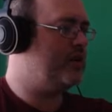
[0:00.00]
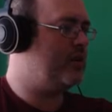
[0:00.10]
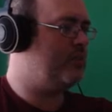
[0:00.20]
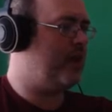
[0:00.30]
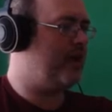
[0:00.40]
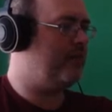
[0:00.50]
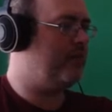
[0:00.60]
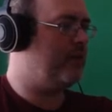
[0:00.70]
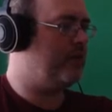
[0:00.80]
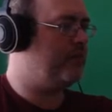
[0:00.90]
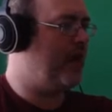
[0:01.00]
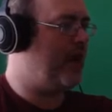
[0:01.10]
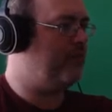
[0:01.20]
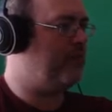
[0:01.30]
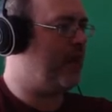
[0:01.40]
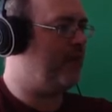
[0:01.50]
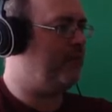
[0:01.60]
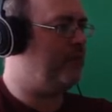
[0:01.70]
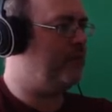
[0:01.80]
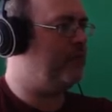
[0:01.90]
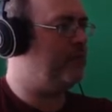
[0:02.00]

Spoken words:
Let's go back and forth. Back and forth.